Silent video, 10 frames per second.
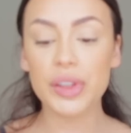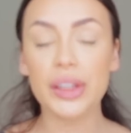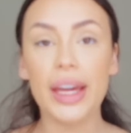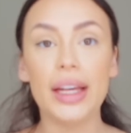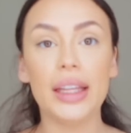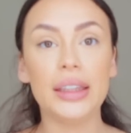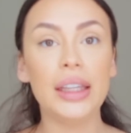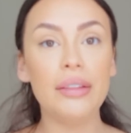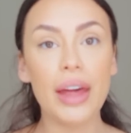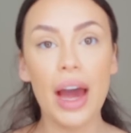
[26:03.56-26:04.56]
to like
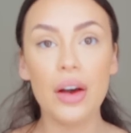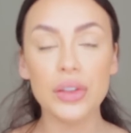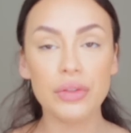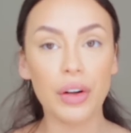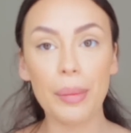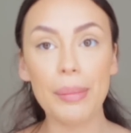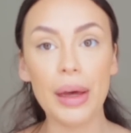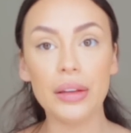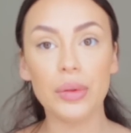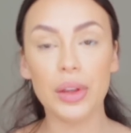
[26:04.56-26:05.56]
leave the house for a
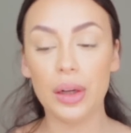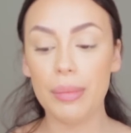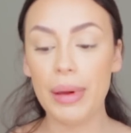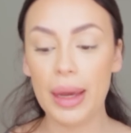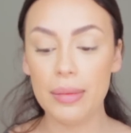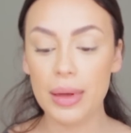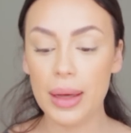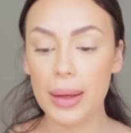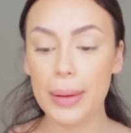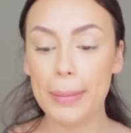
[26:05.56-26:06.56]
month with your
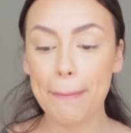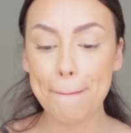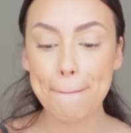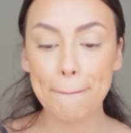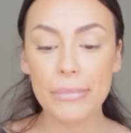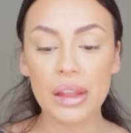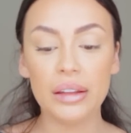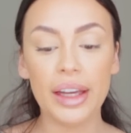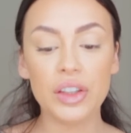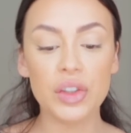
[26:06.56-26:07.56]
baby,
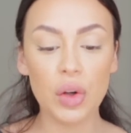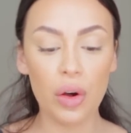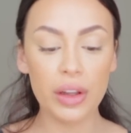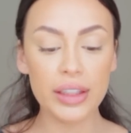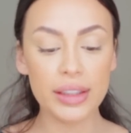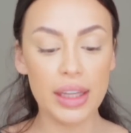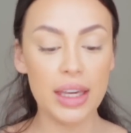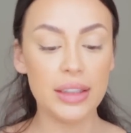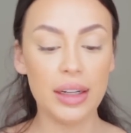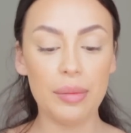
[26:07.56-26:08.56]
like just all these
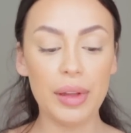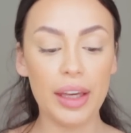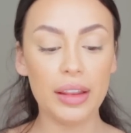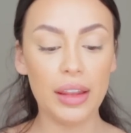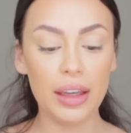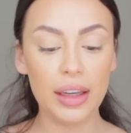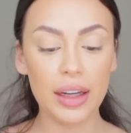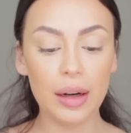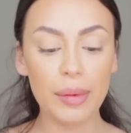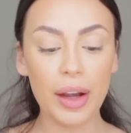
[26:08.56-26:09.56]
things. And I'm like thinking,
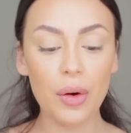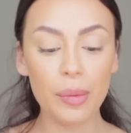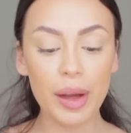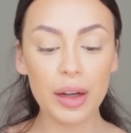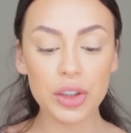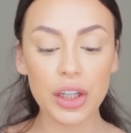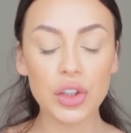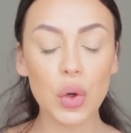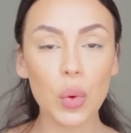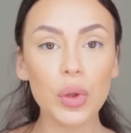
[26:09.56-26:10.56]
and I'm like, oh my gosh, I
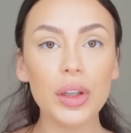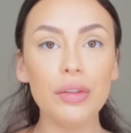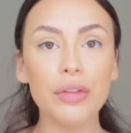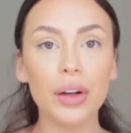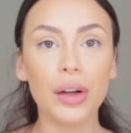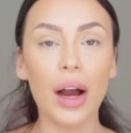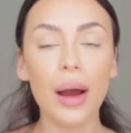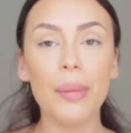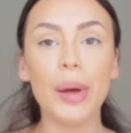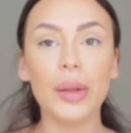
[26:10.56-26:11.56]
totally
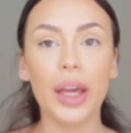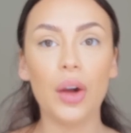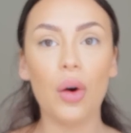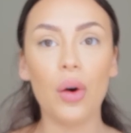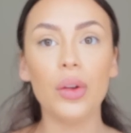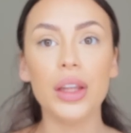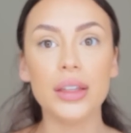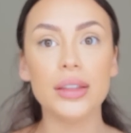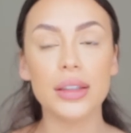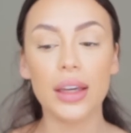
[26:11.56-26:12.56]
forgot about like all
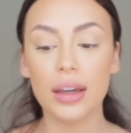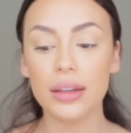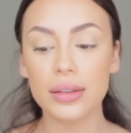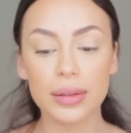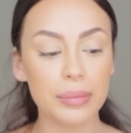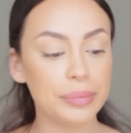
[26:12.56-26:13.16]
these things.